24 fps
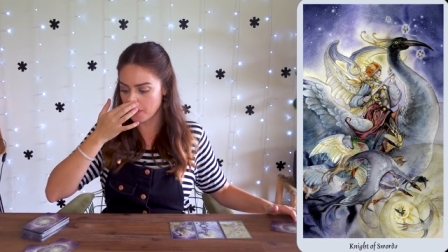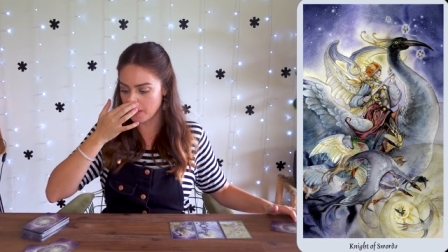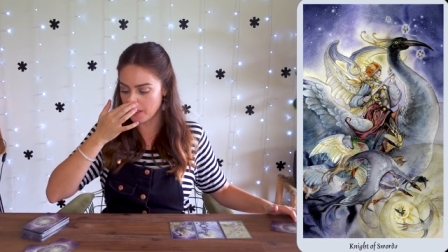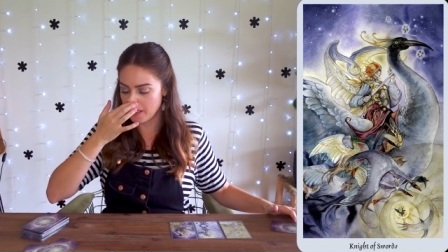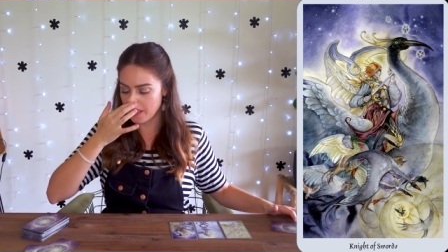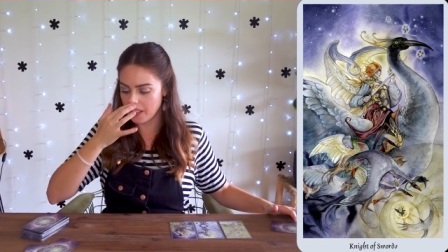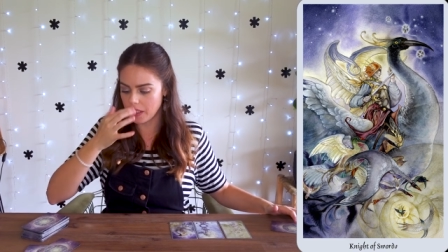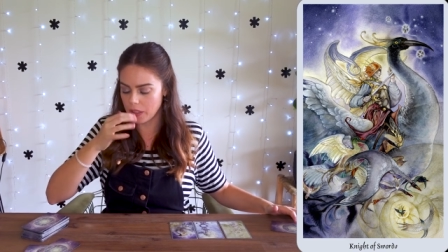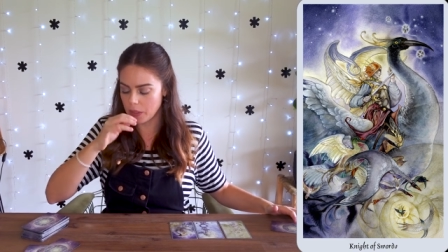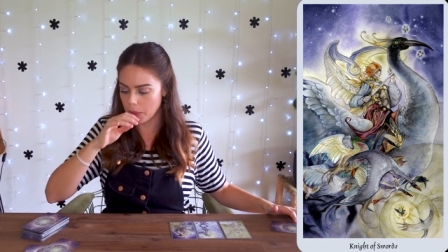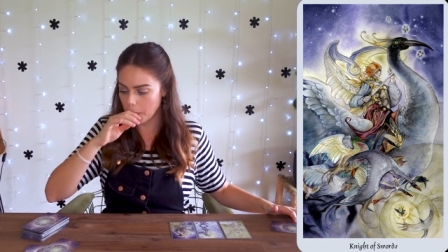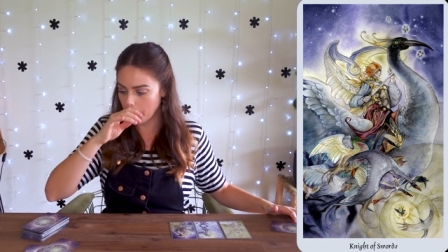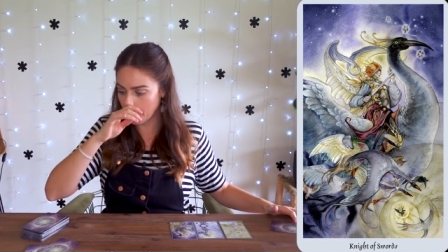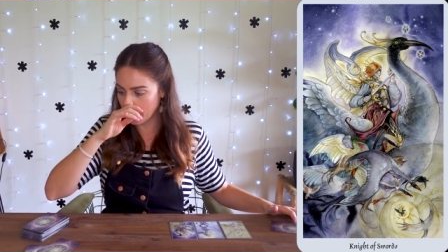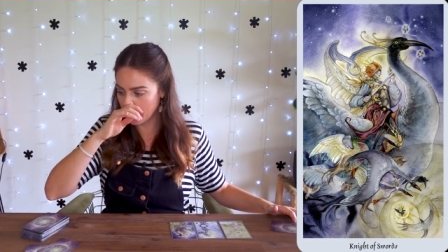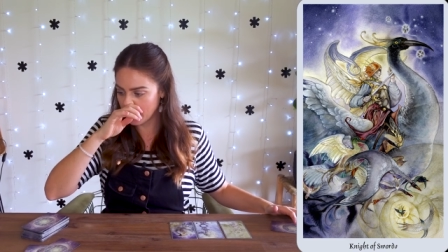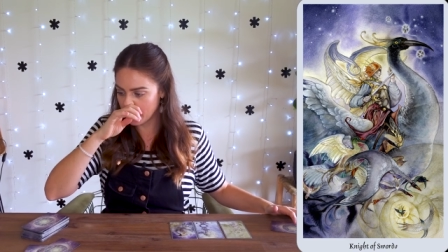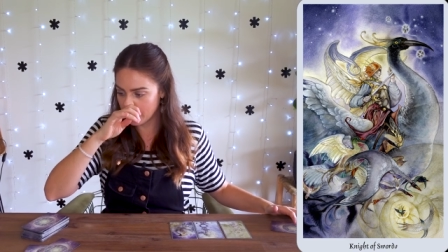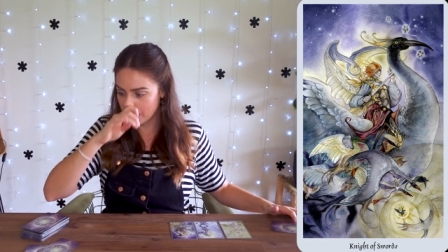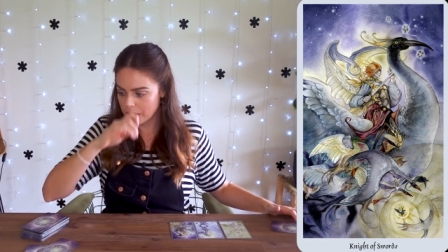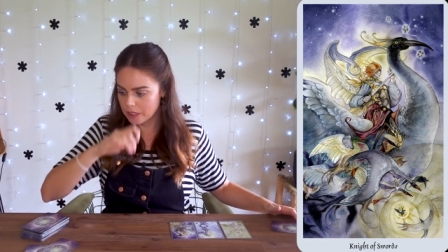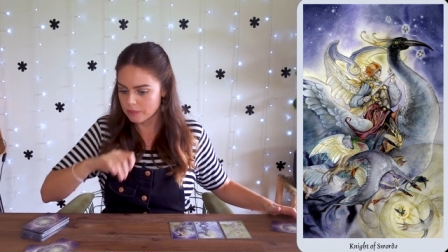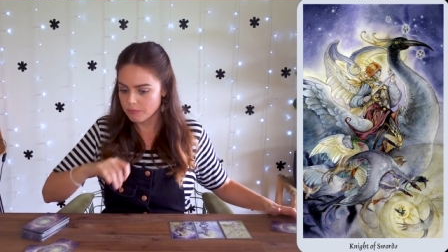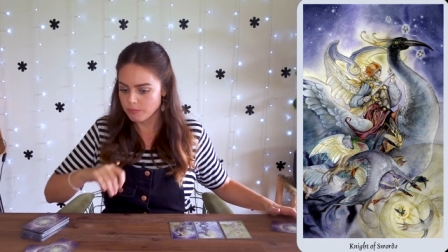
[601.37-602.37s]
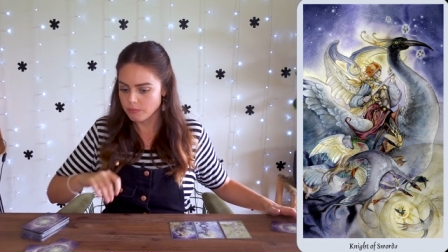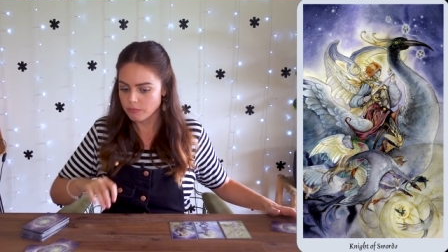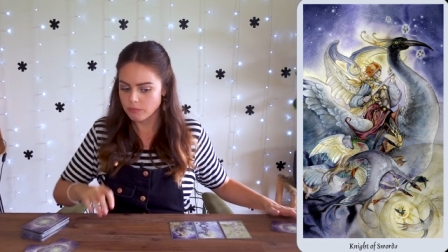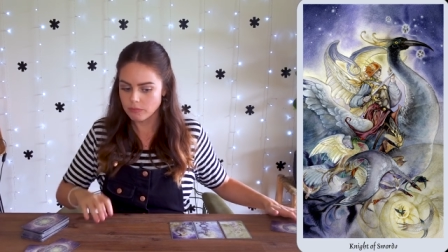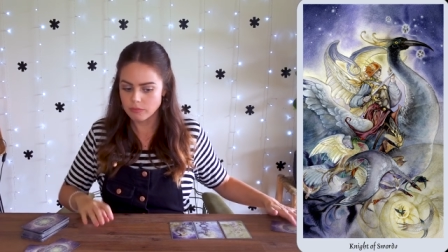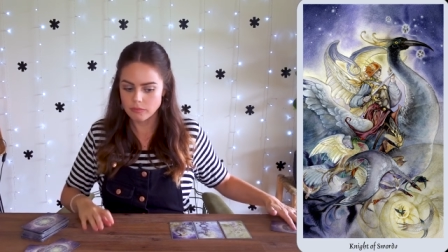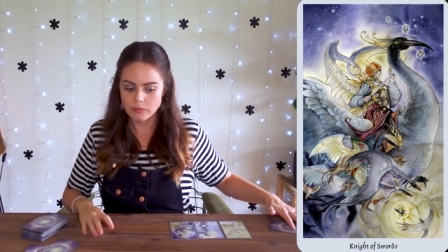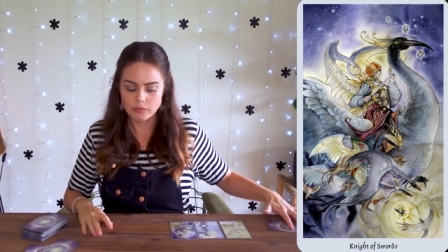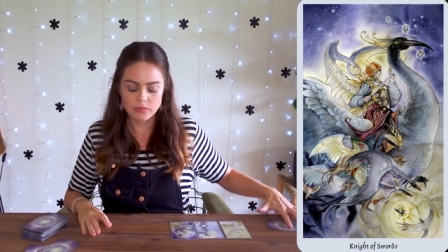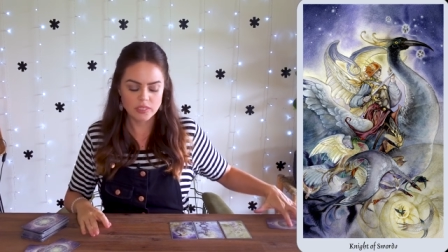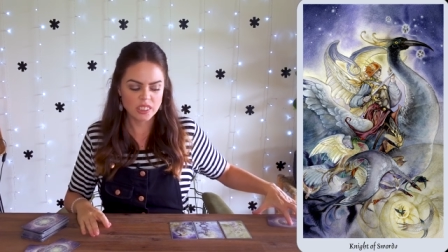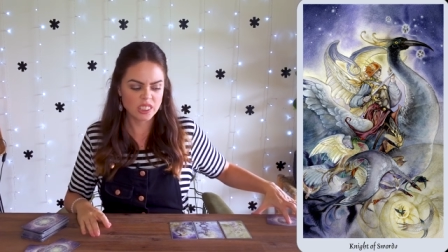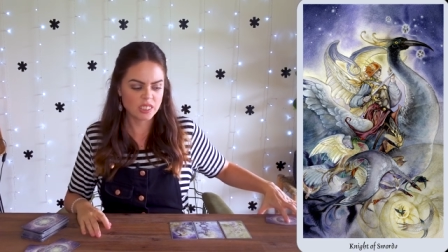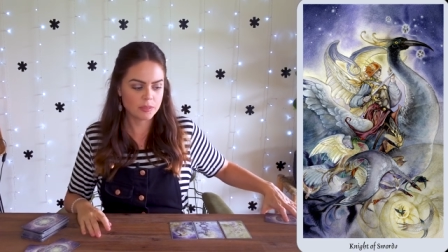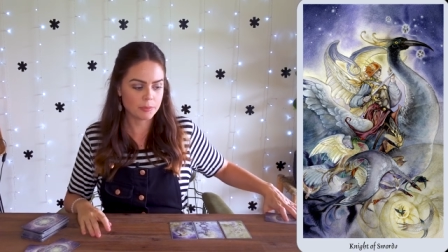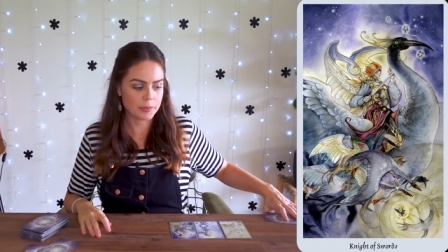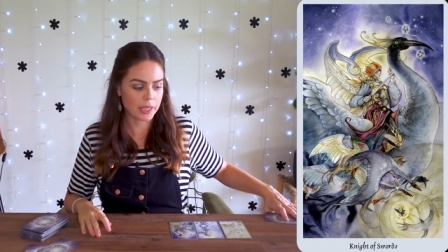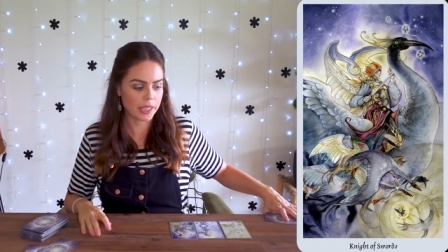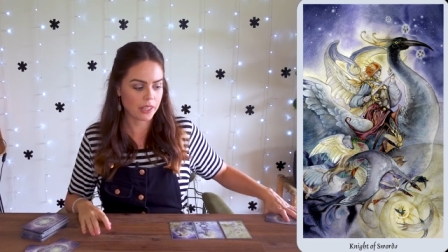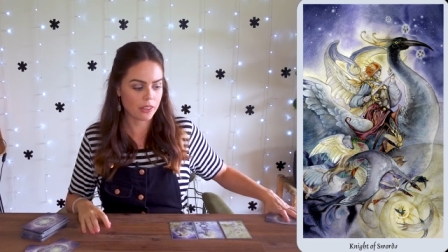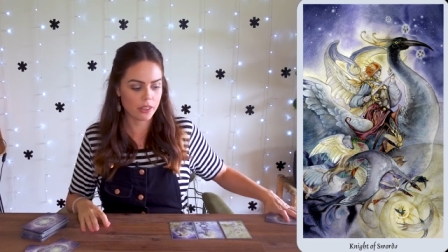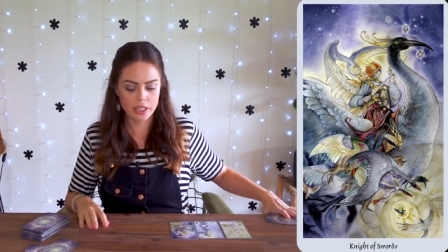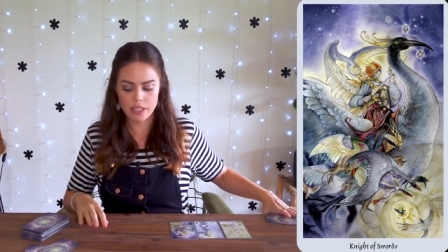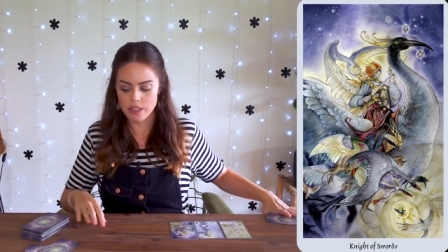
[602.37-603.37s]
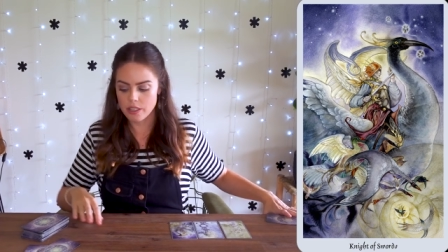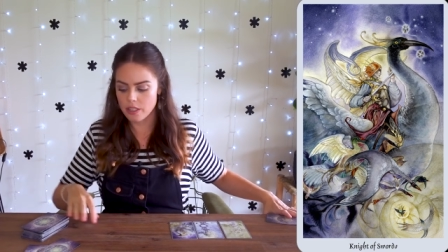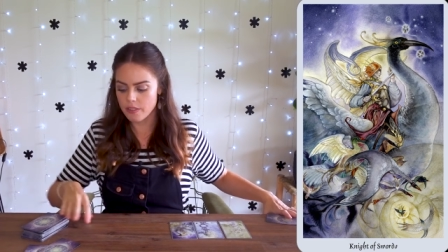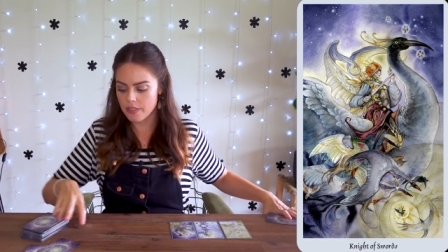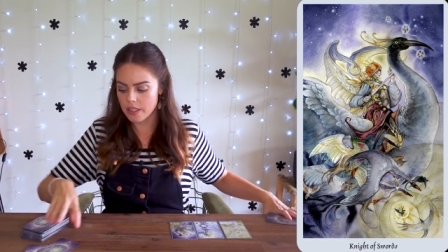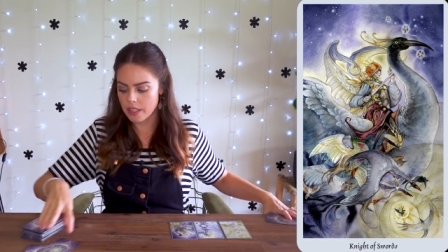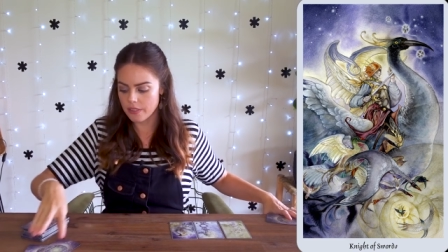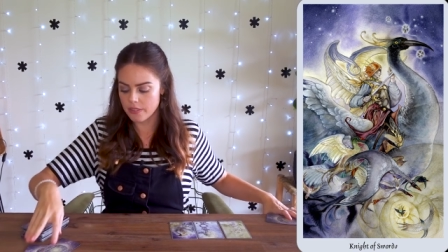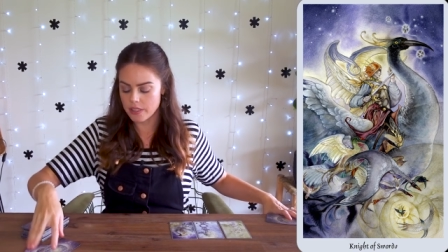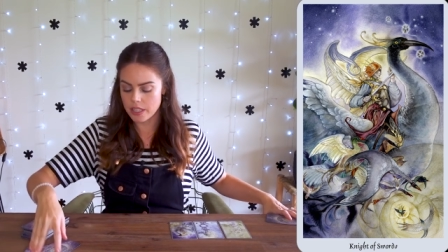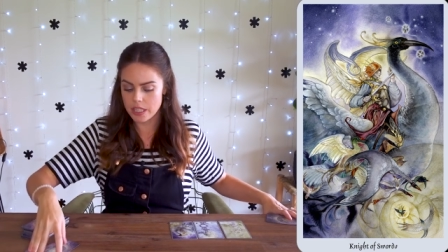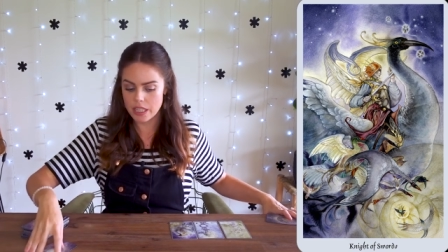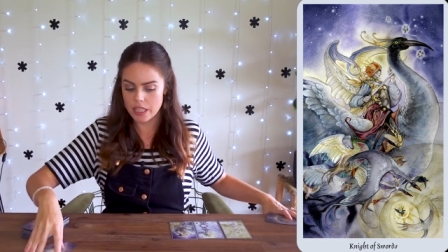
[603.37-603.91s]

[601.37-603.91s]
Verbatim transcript: we need it. Oh my God, I don't even have a